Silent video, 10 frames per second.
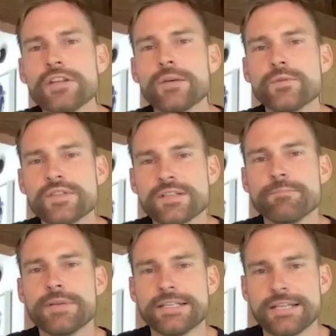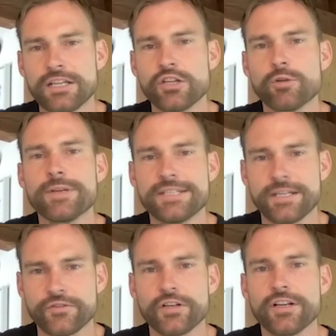like it was a little bit
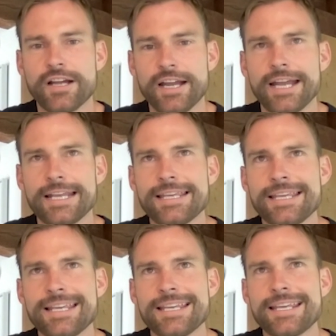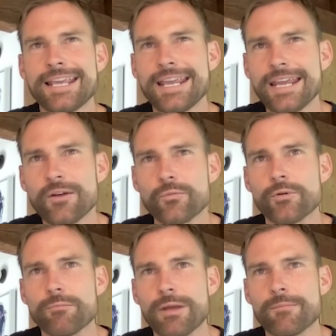different. I can't
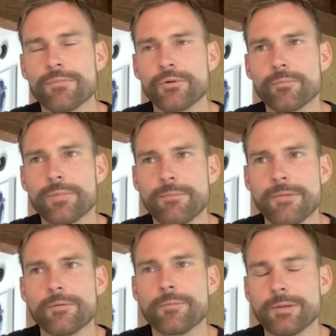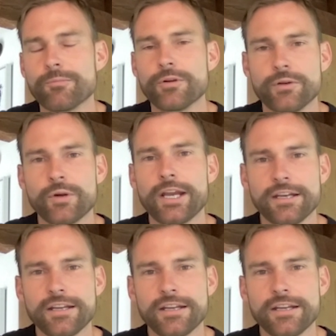remember, but I remember it being pretty great.